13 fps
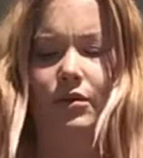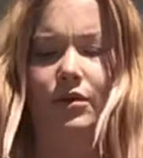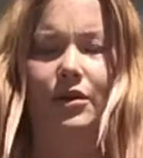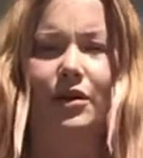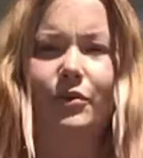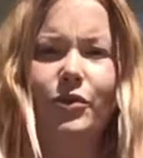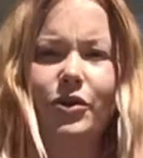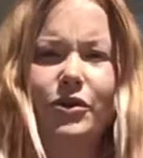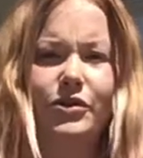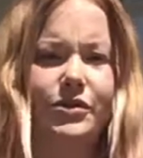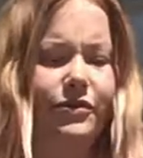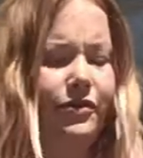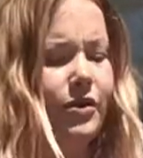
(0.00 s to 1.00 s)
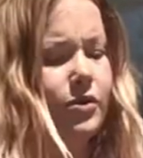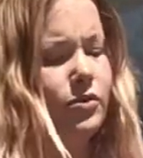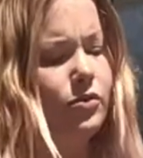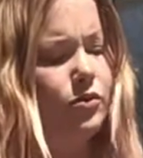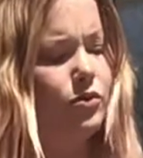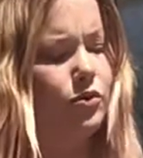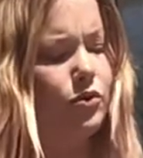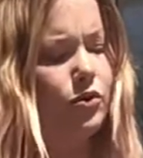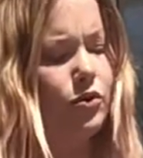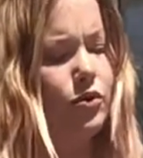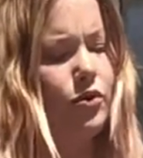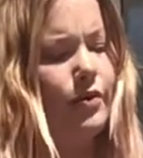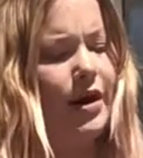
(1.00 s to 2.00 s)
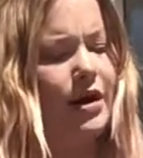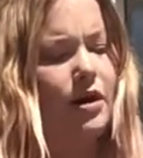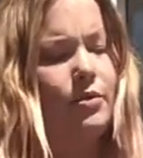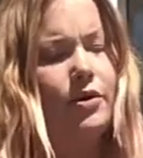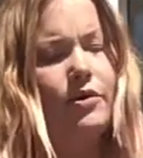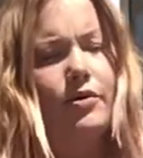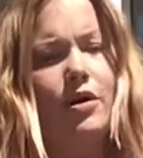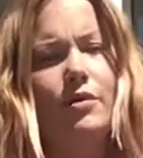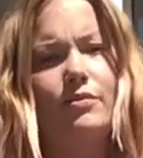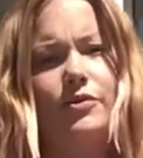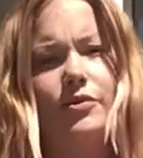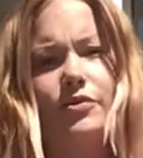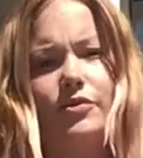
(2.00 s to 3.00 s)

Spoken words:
I want you to feel all the way up your arms,